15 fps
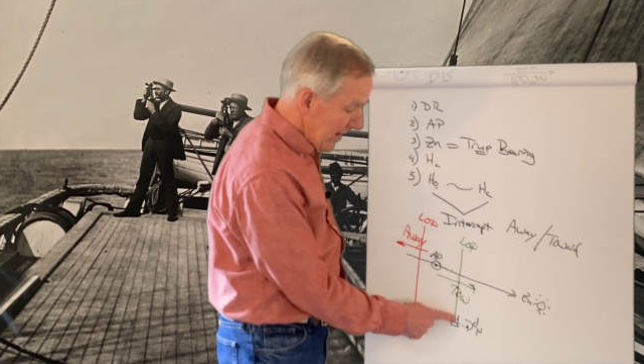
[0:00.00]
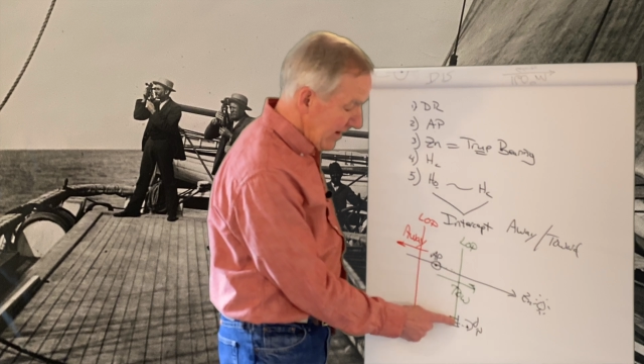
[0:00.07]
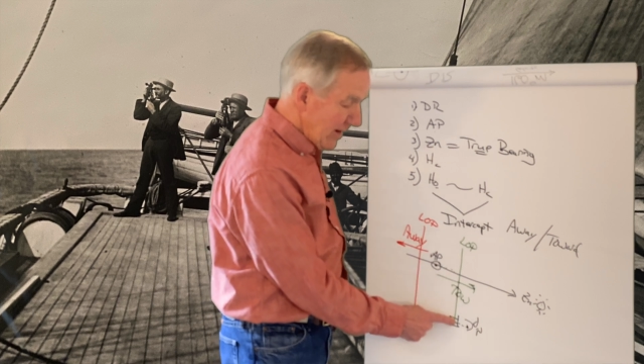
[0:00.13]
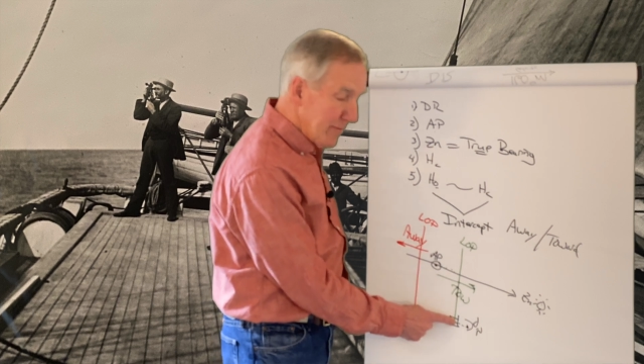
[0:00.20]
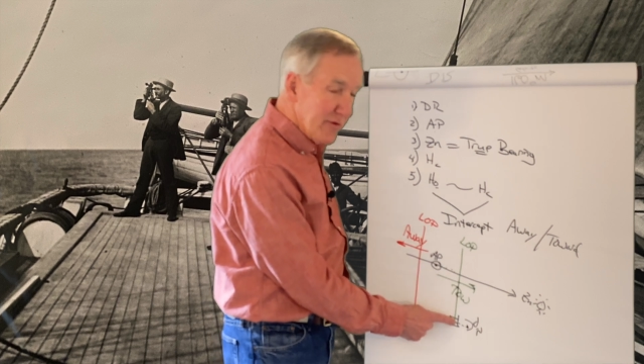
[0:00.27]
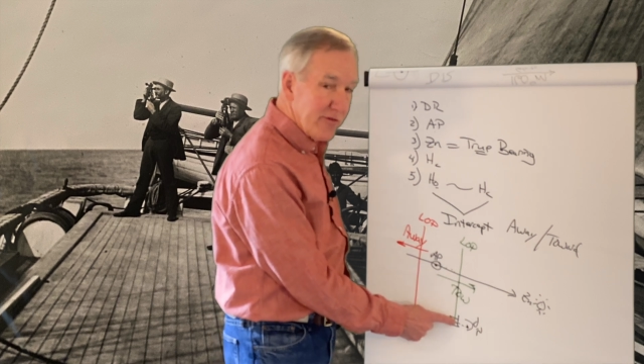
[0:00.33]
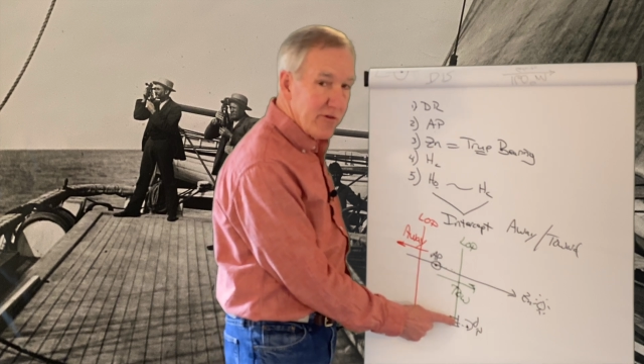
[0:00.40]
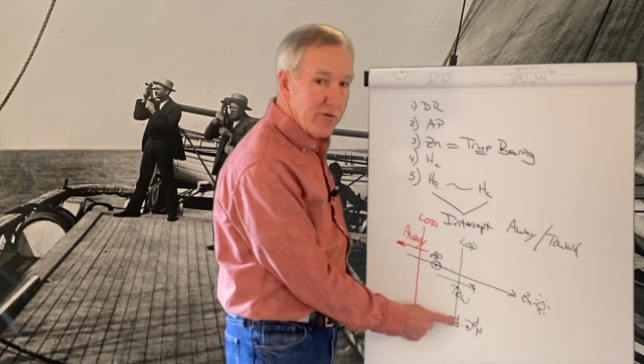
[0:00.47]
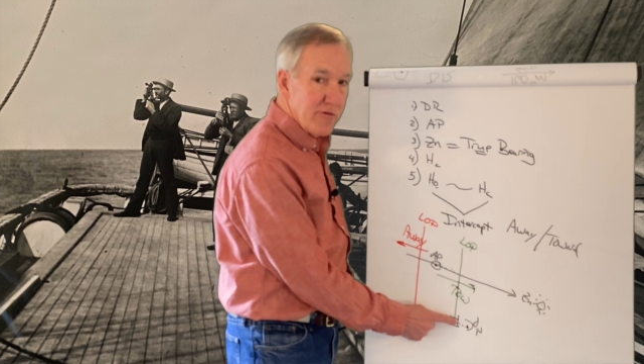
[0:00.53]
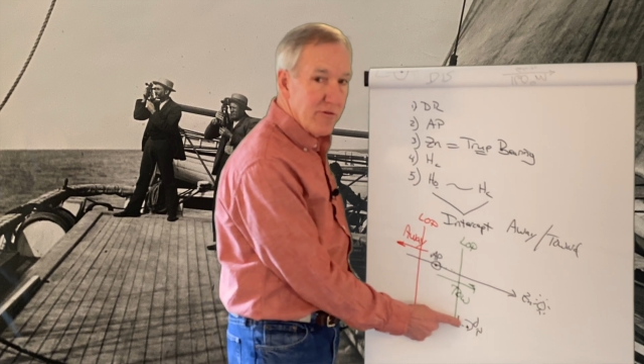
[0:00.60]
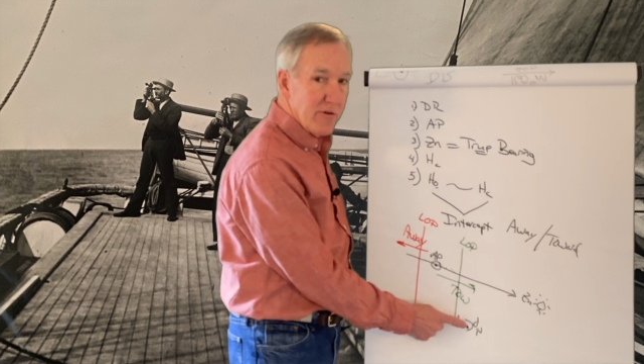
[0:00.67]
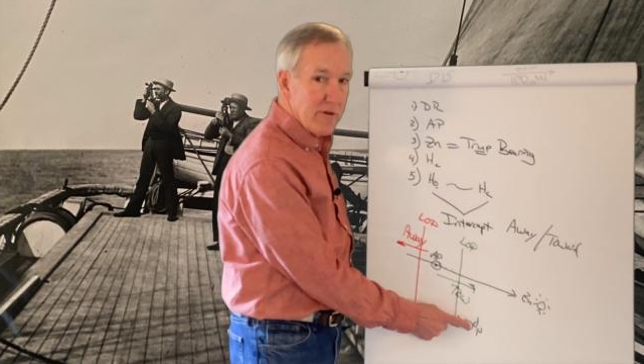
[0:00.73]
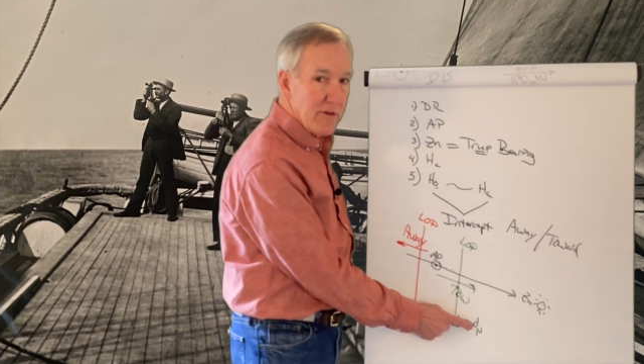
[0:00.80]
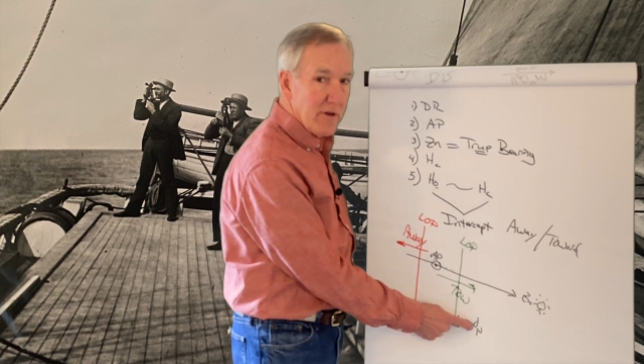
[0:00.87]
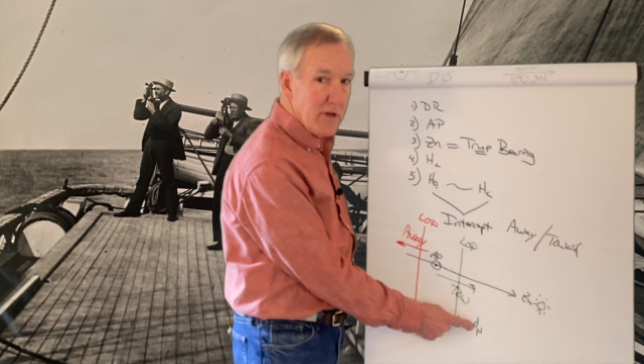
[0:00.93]
the line of
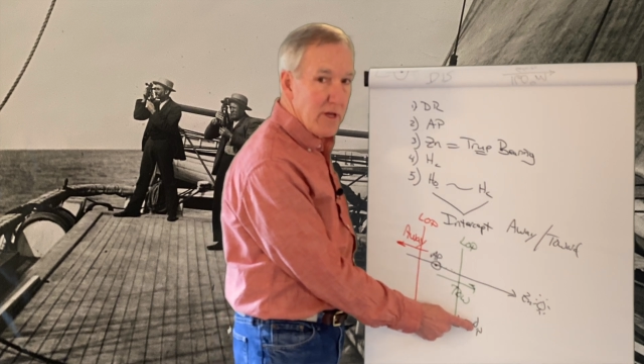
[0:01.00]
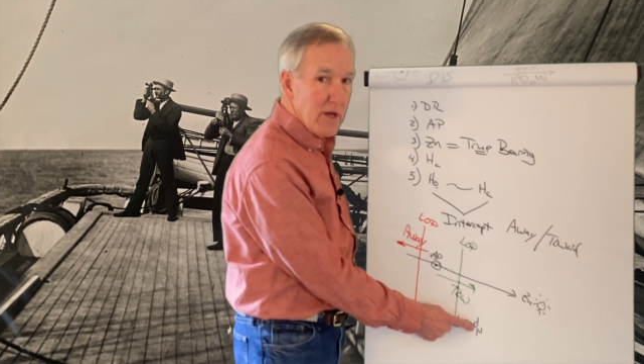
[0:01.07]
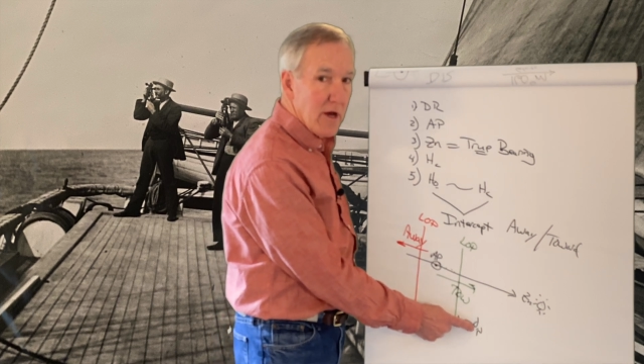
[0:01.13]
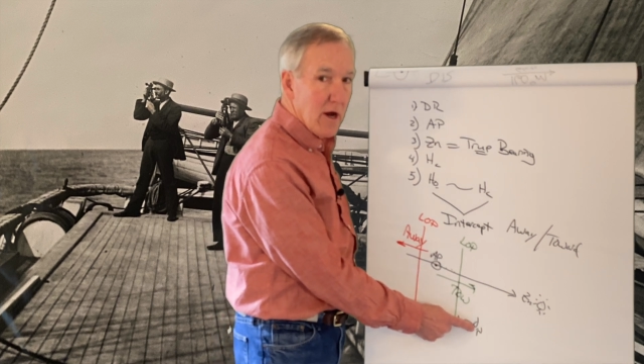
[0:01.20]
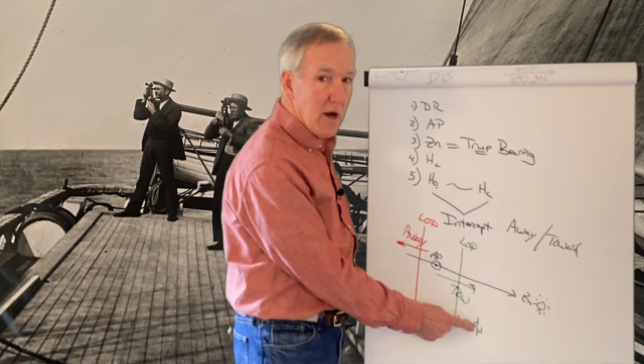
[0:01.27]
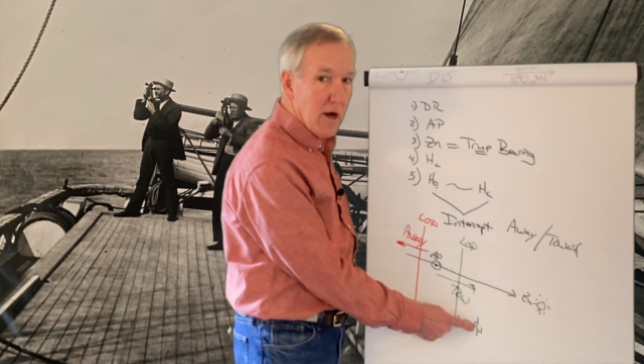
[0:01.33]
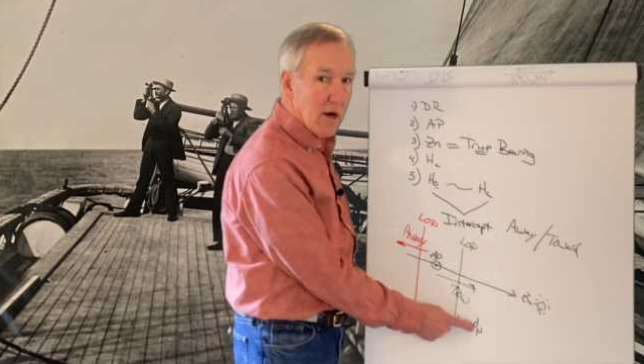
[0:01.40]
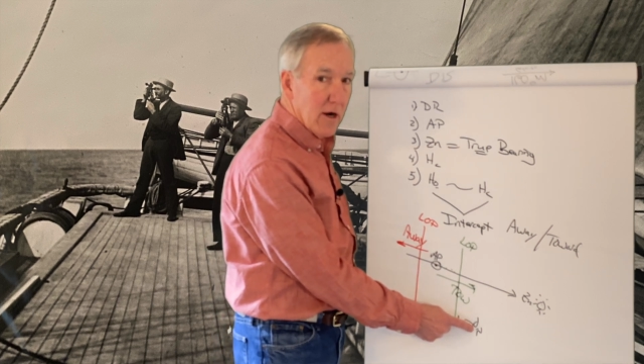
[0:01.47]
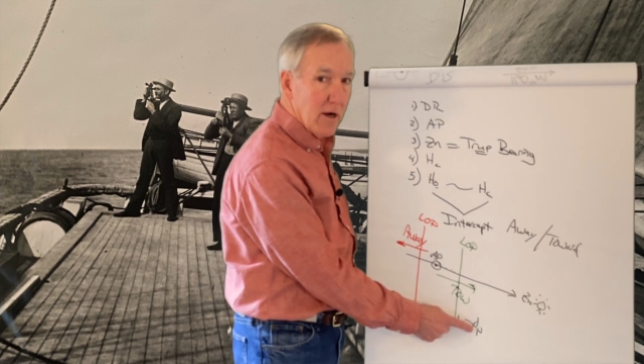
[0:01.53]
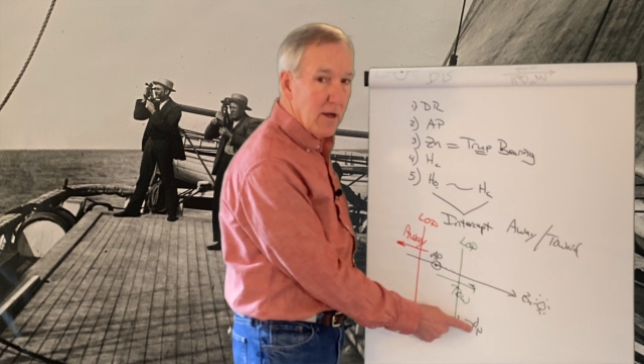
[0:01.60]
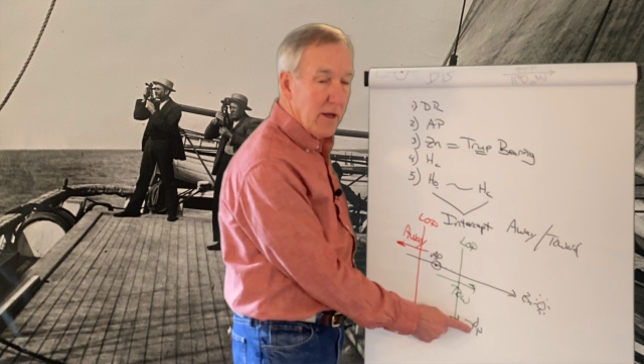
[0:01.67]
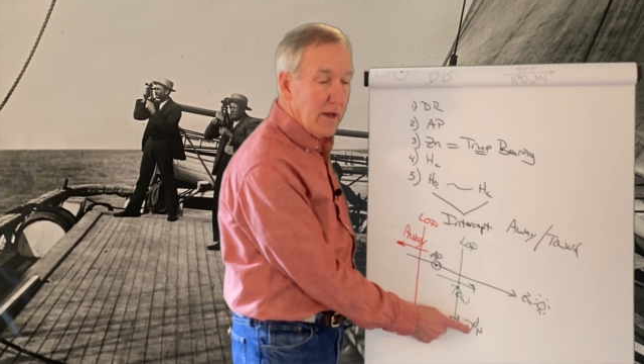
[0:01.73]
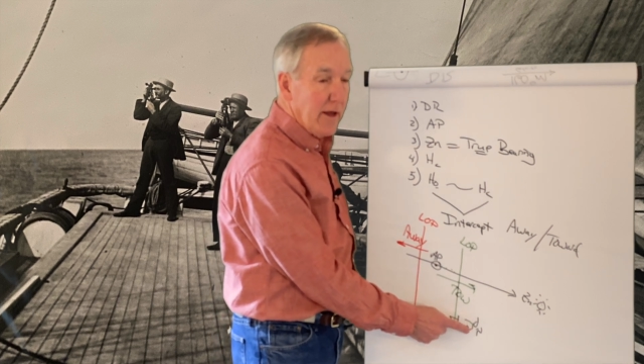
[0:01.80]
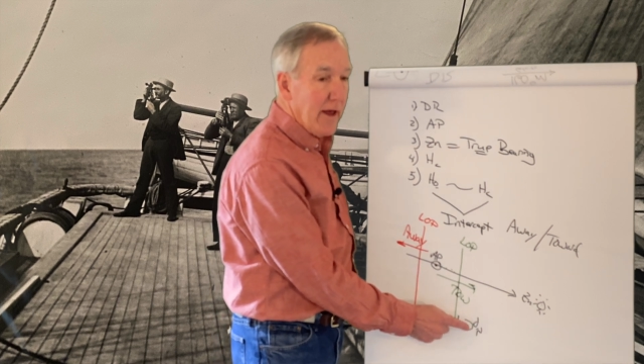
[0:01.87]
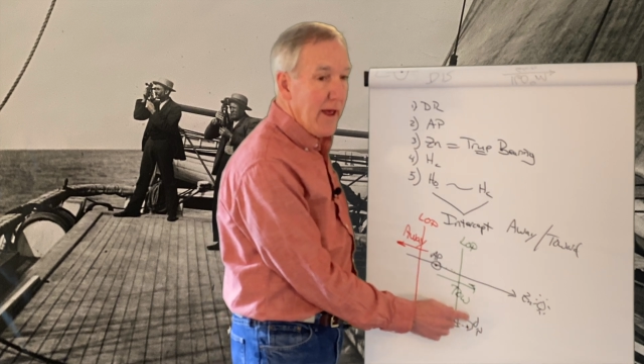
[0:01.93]
position to the DR
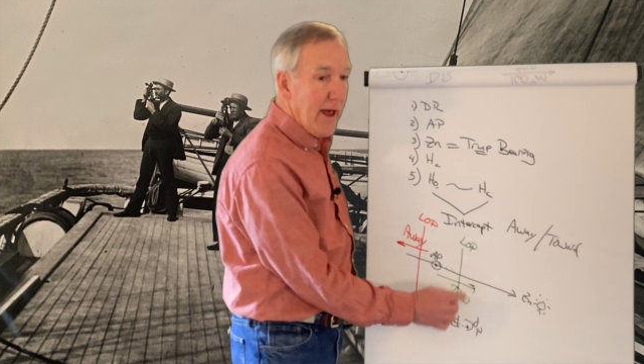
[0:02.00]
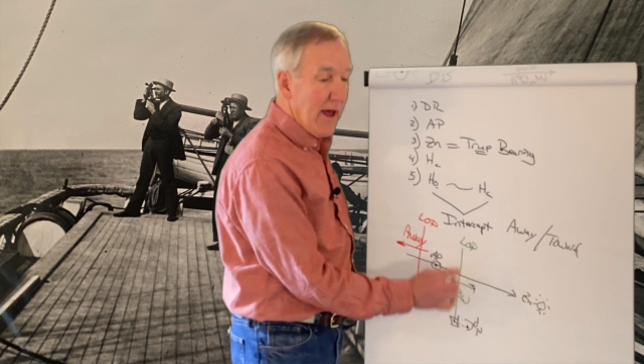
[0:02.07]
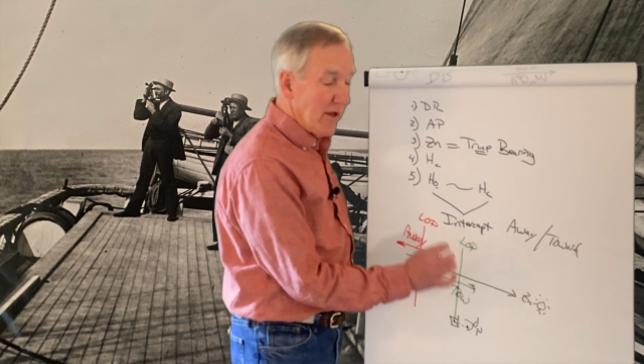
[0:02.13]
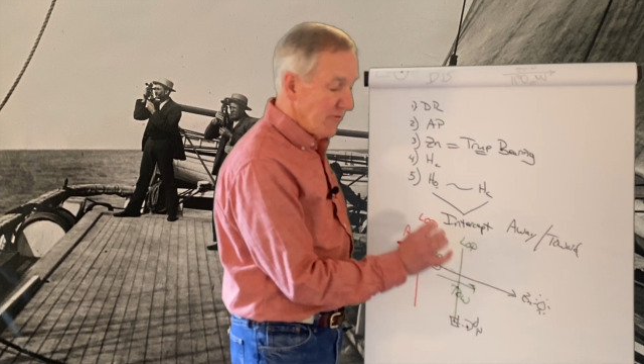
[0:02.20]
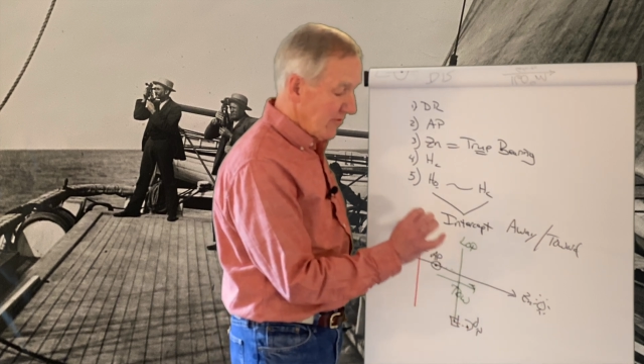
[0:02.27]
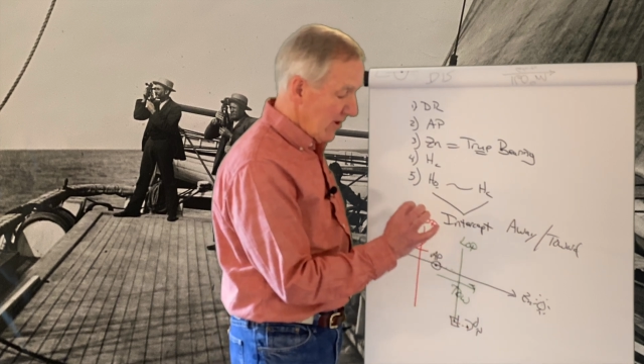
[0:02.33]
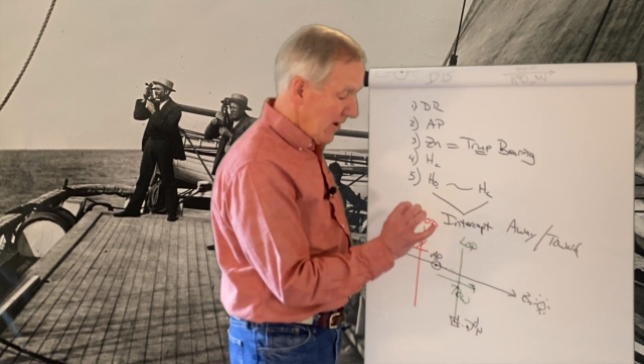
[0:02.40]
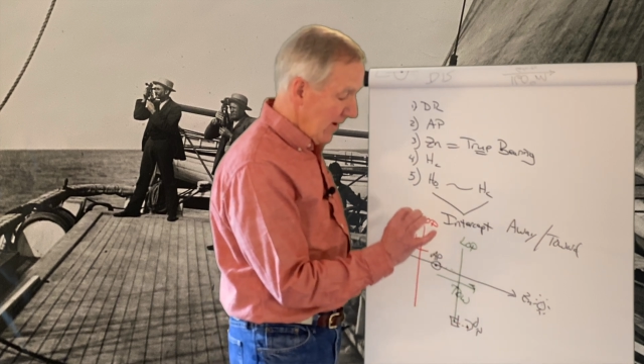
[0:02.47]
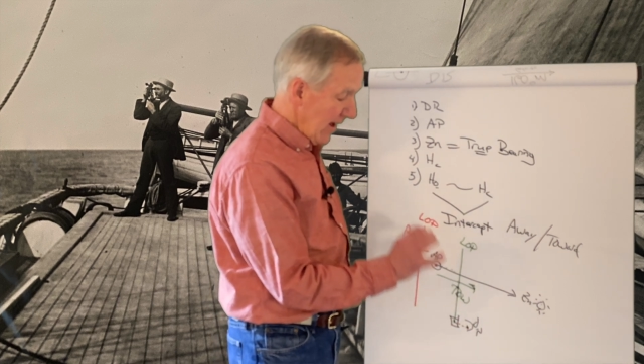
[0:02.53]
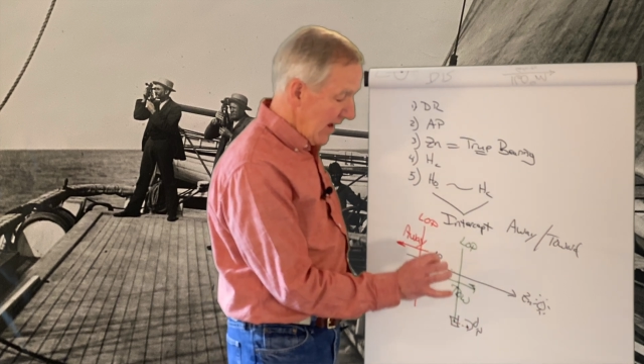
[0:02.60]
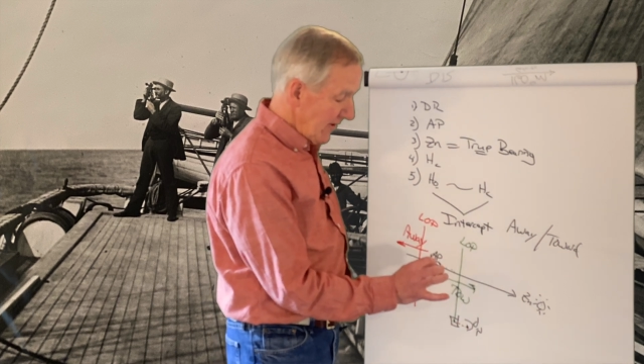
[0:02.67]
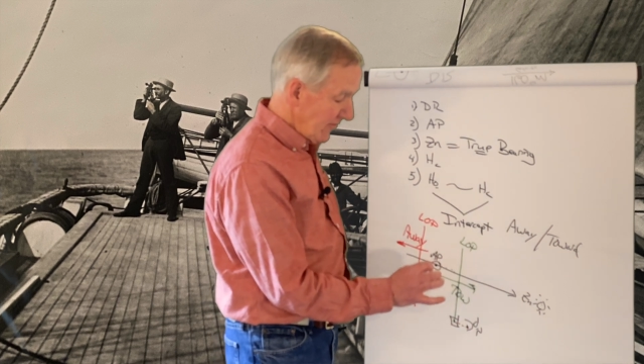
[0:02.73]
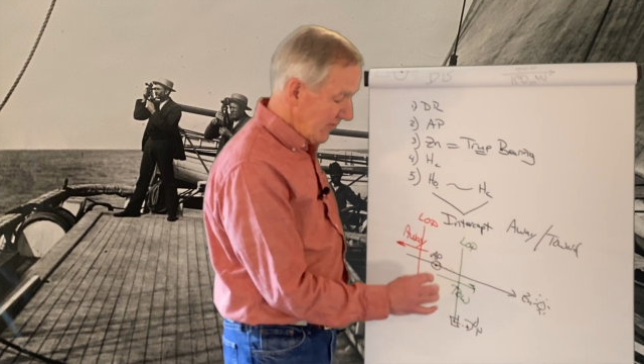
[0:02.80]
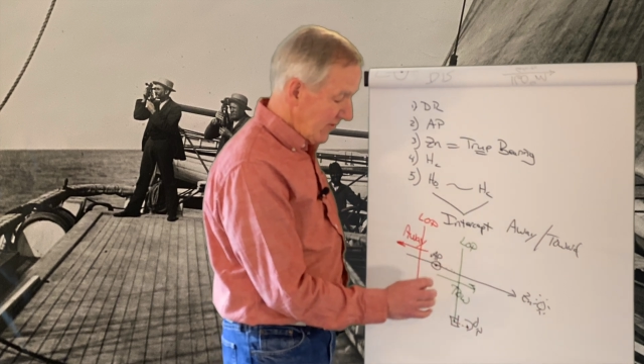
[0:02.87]
as our